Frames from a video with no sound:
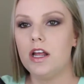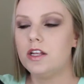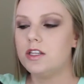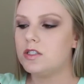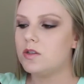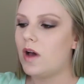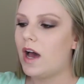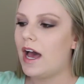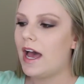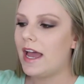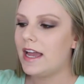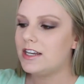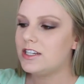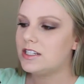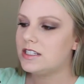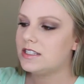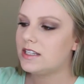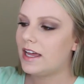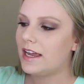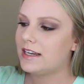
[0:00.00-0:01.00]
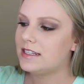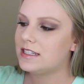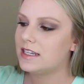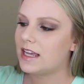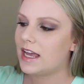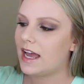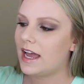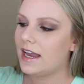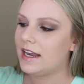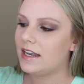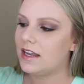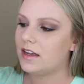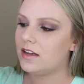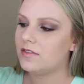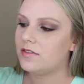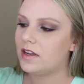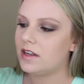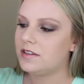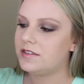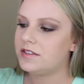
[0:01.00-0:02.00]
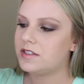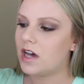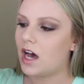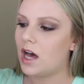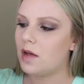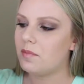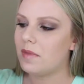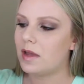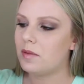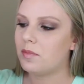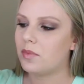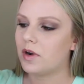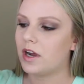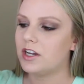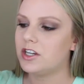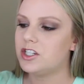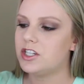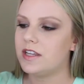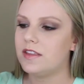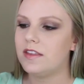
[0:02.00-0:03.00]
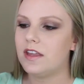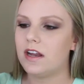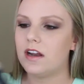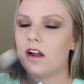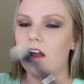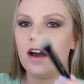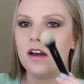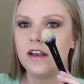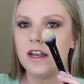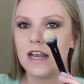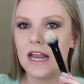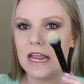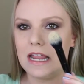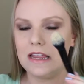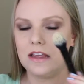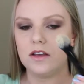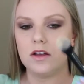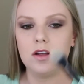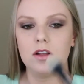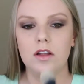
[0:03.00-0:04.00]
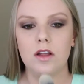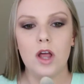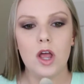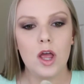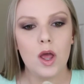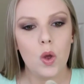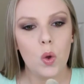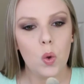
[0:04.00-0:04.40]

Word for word: So I just like to kind of dot my brush in there on an angle,